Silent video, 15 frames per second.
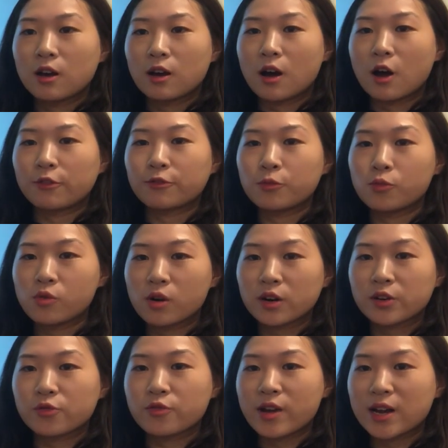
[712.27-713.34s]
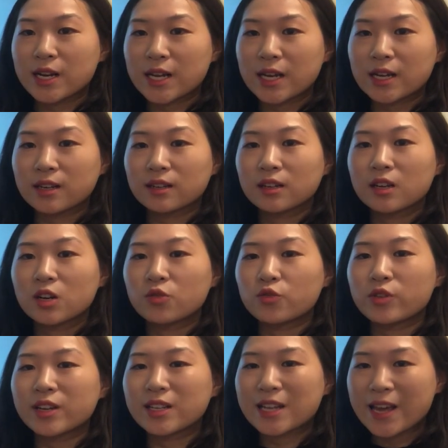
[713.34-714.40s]
of work really
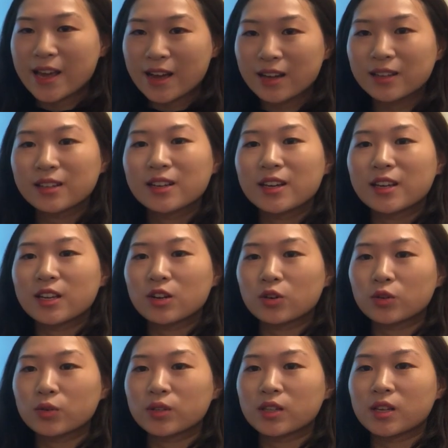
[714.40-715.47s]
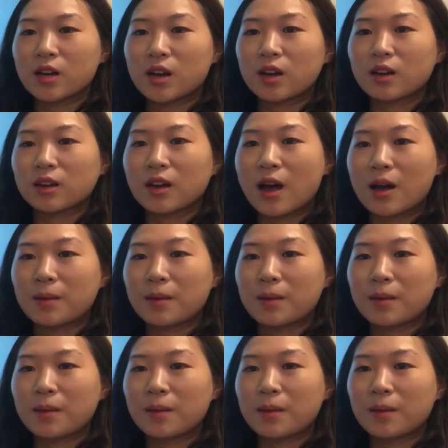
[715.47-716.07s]
include the